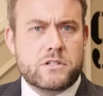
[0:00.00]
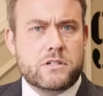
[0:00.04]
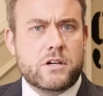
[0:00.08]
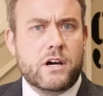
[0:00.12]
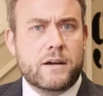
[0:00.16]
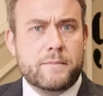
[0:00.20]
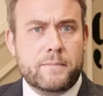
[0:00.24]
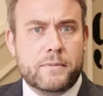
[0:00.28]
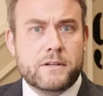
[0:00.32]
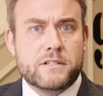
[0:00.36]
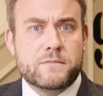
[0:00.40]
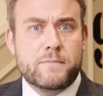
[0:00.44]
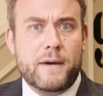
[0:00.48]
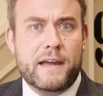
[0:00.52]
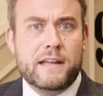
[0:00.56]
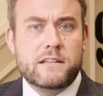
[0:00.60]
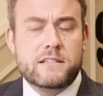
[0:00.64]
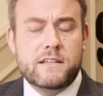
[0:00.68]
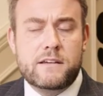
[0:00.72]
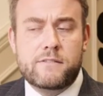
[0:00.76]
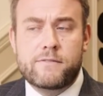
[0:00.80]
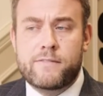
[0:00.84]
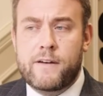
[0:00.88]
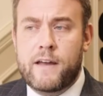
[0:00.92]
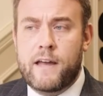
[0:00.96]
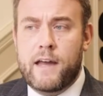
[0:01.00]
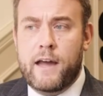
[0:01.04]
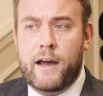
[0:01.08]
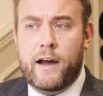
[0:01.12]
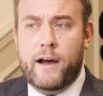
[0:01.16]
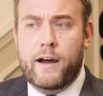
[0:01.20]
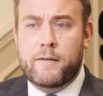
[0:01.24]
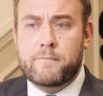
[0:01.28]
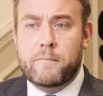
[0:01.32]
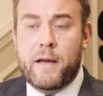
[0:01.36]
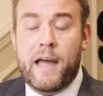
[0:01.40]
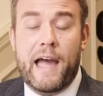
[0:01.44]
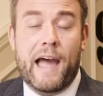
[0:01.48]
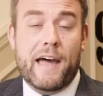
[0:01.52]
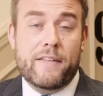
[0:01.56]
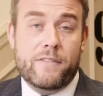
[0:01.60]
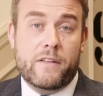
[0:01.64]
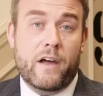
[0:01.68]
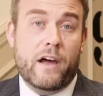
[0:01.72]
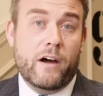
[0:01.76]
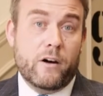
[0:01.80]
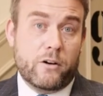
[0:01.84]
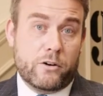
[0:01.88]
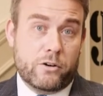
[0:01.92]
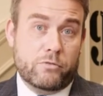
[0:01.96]
type perspective, and
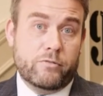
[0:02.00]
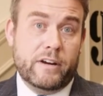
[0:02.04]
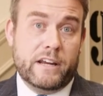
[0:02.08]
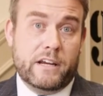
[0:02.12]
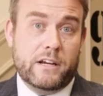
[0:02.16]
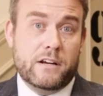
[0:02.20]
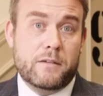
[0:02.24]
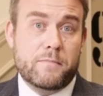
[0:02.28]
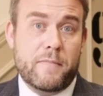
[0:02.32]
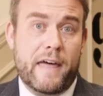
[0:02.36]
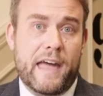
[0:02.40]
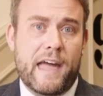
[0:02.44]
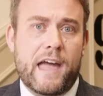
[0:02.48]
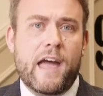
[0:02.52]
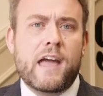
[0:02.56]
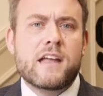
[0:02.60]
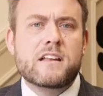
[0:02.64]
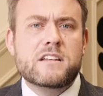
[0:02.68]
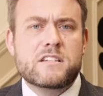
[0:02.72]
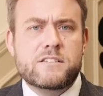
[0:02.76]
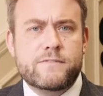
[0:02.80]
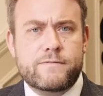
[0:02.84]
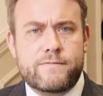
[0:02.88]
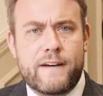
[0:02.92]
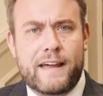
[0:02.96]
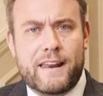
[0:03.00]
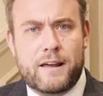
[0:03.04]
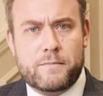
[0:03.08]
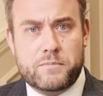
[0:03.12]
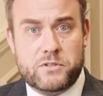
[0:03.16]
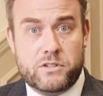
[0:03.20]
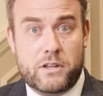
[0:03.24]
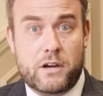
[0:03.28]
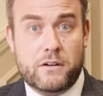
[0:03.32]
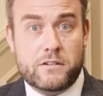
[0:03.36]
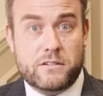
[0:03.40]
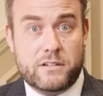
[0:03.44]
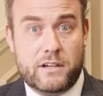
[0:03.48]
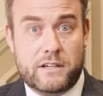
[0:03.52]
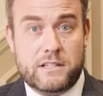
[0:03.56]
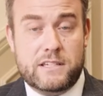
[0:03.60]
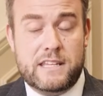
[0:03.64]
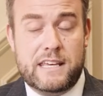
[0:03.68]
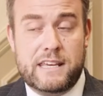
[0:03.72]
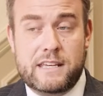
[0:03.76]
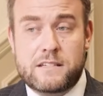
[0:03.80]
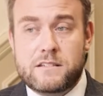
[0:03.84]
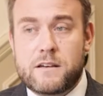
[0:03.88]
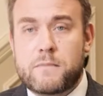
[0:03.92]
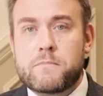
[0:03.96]
our curriculum there develops those
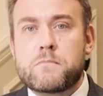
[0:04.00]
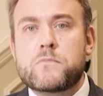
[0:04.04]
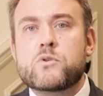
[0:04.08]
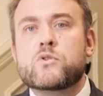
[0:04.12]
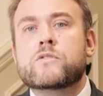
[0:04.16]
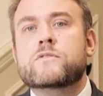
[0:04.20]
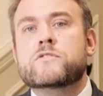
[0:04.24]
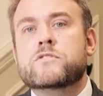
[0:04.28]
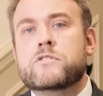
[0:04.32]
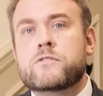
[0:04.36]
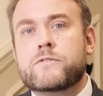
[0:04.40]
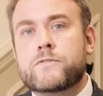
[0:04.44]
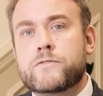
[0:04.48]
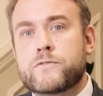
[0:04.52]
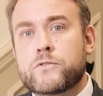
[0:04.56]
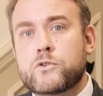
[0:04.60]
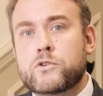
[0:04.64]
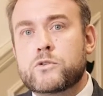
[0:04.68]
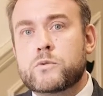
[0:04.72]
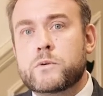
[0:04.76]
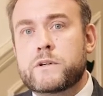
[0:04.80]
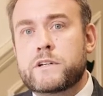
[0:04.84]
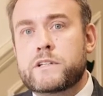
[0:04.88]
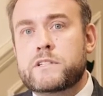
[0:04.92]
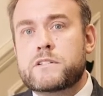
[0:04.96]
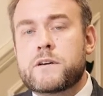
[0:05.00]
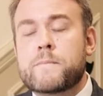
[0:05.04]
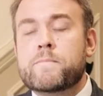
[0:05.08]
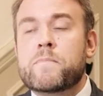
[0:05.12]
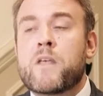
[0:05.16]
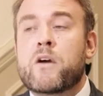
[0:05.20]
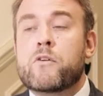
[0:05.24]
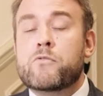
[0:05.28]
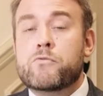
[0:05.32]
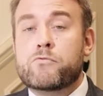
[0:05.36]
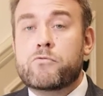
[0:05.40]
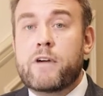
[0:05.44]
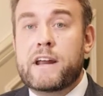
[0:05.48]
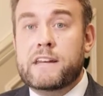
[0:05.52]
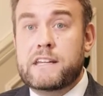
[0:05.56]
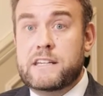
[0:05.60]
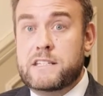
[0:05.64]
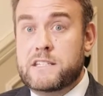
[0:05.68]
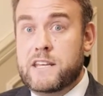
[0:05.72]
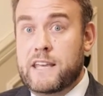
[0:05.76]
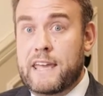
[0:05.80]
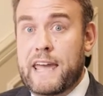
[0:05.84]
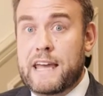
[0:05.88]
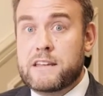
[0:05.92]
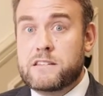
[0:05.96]
ideas and moves you forward, ready
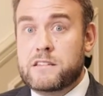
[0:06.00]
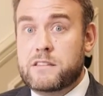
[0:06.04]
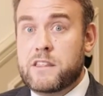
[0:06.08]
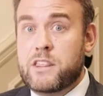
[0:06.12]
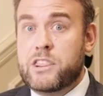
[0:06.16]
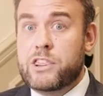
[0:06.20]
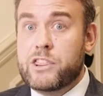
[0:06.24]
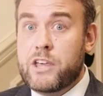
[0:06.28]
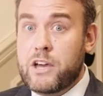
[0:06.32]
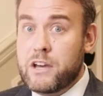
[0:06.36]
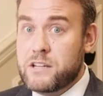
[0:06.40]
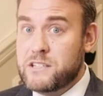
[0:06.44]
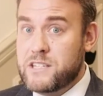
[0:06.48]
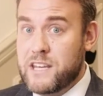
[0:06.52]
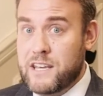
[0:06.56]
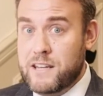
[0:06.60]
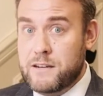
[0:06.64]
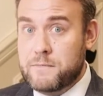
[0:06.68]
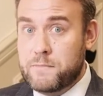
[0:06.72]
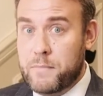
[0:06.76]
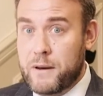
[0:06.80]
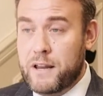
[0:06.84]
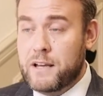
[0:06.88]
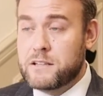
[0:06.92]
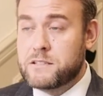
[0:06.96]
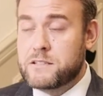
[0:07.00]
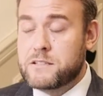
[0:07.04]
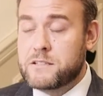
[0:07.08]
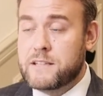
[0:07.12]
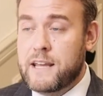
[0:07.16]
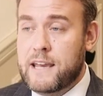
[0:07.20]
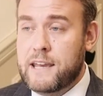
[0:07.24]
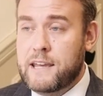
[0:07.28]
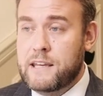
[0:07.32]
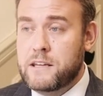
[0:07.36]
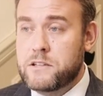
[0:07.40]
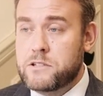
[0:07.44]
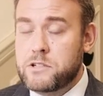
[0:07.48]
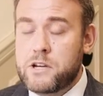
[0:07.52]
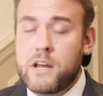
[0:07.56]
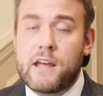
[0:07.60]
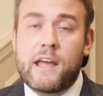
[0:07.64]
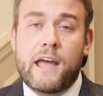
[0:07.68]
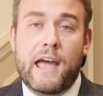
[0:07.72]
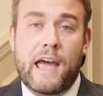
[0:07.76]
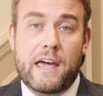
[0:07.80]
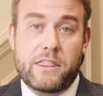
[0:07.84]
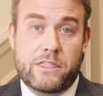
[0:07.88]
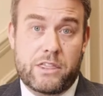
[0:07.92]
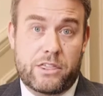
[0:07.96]
to get to the 13 plus stage.
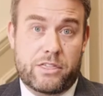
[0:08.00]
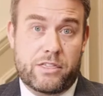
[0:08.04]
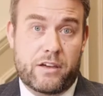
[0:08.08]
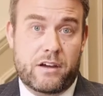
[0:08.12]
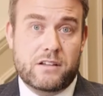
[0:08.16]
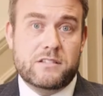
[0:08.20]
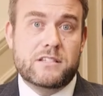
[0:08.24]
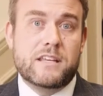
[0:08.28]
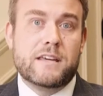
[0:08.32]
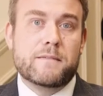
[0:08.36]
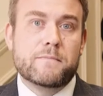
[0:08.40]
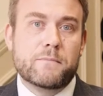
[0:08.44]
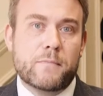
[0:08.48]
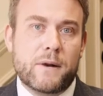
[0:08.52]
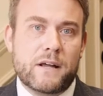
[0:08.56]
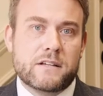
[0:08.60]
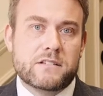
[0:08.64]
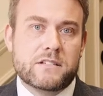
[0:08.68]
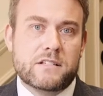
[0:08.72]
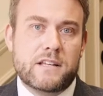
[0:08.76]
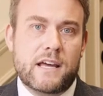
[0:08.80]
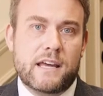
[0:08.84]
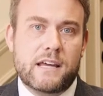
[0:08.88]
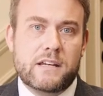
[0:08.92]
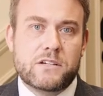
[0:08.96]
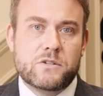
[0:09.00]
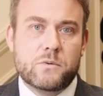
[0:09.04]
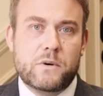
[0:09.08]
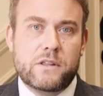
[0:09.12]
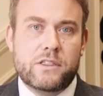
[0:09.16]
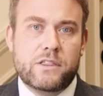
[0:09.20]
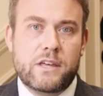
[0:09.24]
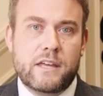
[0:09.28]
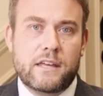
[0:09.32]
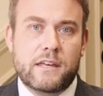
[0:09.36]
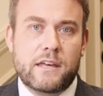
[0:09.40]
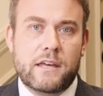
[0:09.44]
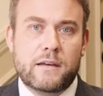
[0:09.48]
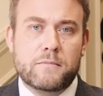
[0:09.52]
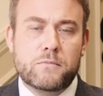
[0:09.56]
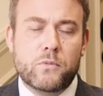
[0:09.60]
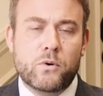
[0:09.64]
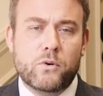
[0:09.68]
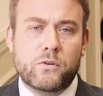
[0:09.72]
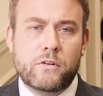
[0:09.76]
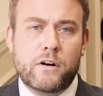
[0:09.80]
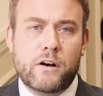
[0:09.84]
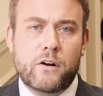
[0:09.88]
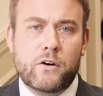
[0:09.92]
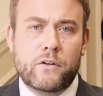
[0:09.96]
At the 13 plus stage, we're thinking
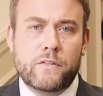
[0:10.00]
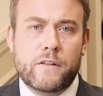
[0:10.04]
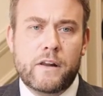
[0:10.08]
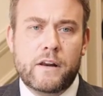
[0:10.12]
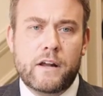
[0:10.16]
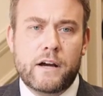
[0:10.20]
more along the